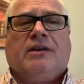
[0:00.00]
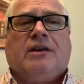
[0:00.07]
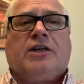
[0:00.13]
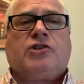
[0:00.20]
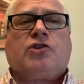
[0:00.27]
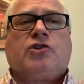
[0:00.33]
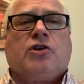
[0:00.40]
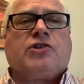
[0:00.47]
A
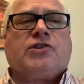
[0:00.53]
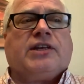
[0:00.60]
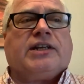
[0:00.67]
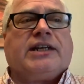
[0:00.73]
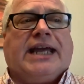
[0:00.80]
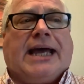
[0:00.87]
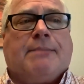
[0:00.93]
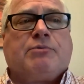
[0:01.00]
church
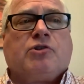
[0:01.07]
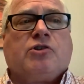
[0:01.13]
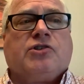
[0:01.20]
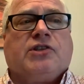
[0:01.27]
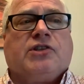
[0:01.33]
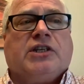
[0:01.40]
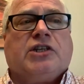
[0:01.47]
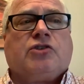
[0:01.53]
that
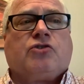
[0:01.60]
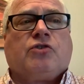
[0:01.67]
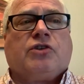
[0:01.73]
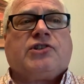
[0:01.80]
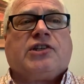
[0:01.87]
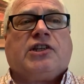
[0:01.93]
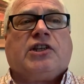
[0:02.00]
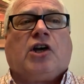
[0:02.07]
captures the
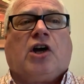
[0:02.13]
interest in the